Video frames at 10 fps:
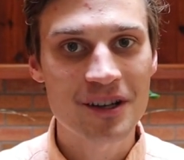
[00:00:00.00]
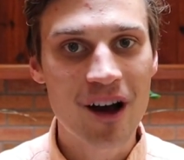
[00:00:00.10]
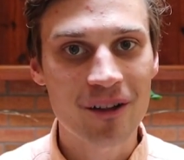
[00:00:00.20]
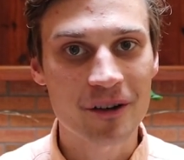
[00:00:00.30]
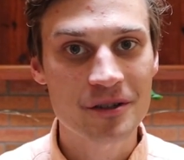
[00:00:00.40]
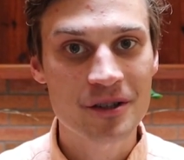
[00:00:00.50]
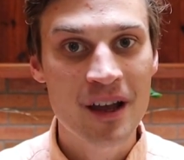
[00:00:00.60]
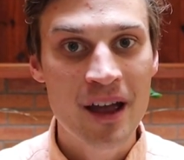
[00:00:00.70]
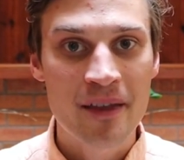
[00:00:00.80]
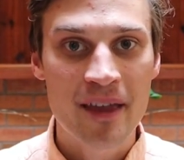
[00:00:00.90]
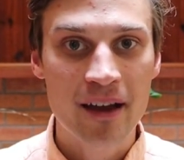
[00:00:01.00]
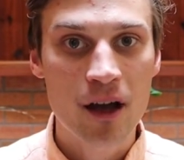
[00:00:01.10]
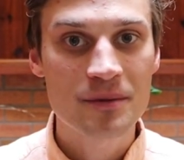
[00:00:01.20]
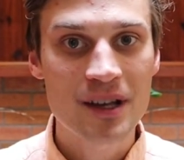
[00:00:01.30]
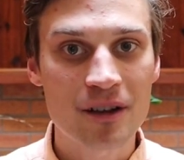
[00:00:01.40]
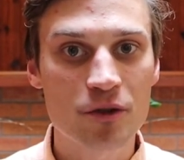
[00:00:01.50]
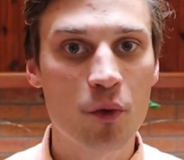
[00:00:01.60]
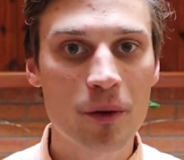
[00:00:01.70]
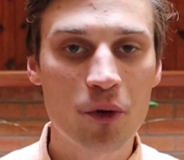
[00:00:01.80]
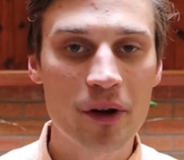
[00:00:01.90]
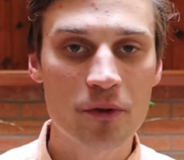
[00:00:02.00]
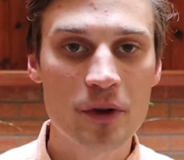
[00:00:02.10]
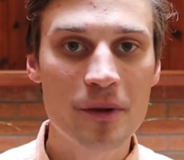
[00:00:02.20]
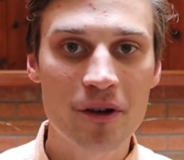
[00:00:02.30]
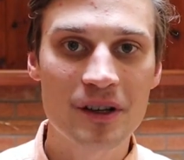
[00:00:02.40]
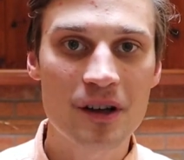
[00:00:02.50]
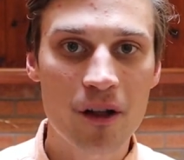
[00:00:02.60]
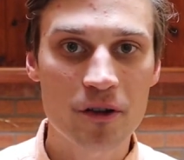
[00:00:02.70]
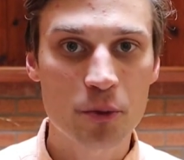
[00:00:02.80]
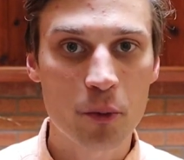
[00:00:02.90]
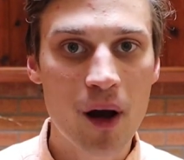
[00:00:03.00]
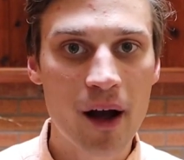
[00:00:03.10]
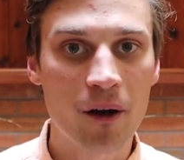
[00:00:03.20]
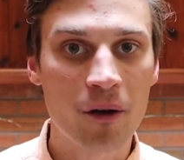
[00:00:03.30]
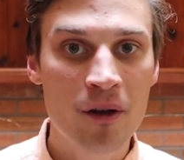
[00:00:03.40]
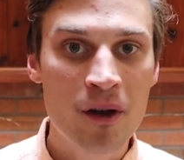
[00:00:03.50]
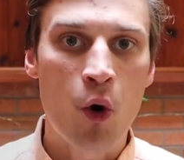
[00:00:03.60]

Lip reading: That comes out to $1.3 million per mile,